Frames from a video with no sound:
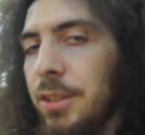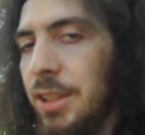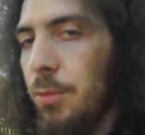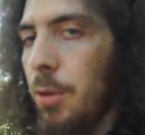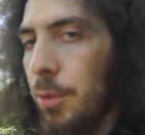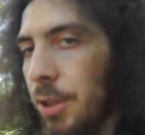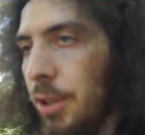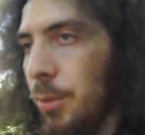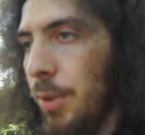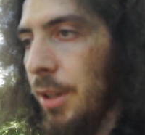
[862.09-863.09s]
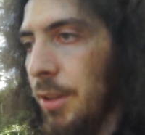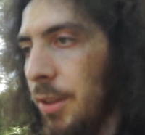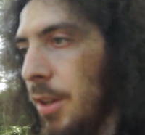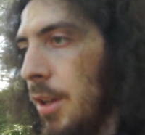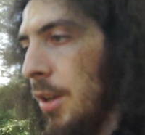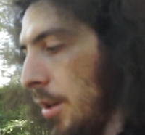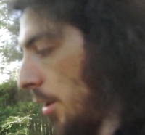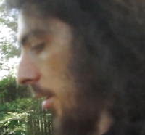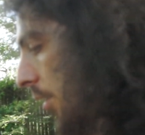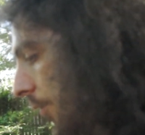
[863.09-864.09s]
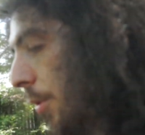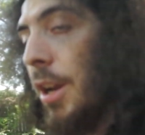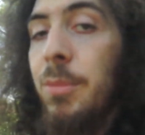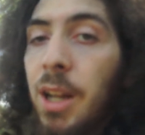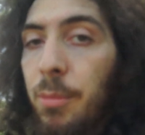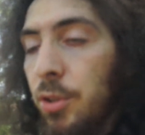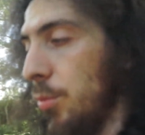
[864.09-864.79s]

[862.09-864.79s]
and see what we're dealing with frame damage